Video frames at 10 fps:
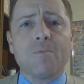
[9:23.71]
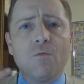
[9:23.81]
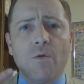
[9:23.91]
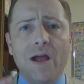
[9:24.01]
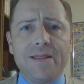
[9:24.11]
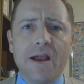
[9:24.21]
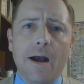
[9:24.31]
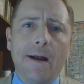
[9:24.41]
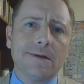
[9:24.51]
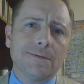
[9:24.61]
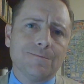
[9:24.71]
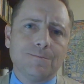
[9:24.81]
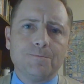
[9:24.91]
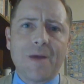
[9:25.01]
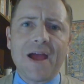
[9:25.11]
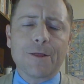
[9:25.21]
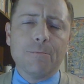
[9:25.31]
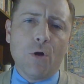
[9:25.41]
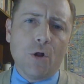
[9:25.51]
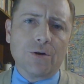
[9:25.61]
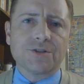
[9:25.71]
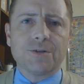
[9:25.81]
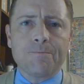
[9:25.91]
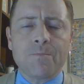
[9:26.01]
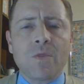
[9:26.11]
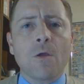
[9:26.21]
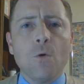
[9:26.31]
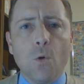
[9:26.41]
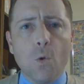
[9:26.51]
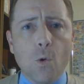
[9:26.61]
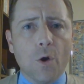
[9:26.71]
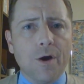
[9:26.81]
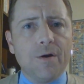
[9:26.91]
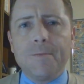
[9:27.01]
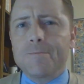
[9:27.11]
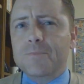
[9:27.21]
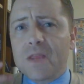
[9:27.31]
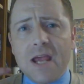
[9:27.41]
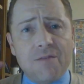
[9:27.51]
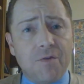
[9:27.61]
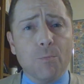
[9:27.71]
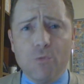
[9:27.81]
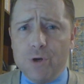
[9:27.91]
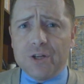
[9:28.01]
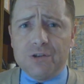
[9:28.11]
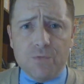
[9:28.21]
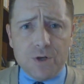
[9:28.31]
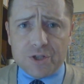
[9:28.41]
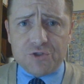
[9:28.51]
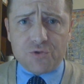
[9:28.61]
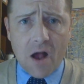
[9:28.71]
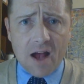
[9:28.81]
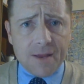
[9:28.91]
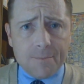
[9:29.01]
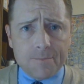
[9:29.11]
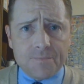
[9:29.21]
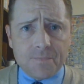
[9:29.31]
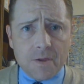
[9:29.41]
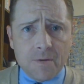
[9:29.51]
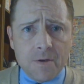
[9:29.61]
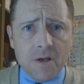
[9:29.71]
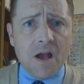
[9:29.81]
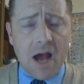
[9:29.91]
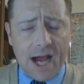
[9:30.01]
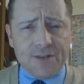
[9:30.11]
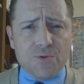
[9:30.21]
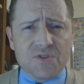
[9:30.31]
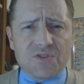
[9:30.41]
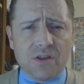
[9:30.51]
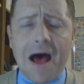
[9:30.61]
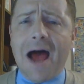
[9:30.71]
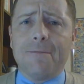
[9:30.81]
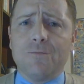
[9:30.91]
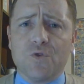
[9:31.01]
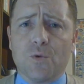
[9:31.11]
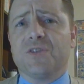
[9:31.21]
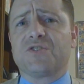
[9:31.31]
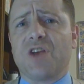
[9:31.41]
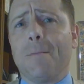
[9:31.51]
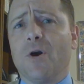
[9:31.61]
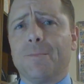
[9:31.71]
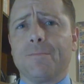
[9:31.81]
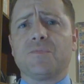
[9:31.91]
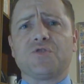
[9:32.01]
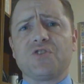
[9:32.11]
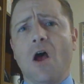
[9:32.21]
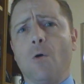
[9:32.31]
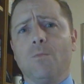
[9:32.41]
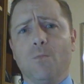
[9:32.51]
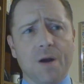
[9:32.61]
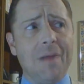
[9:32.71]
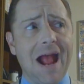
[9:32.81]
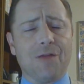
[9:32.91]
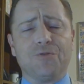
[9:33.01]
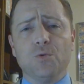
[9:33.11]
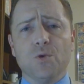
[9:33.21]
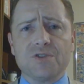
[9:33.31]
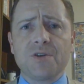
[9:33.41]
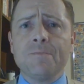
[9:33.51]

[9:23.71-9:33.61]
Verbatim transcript: right there, back of the molars. Or if I'm really, really dry, I do this a lot during the summer. So when I'm outdoors,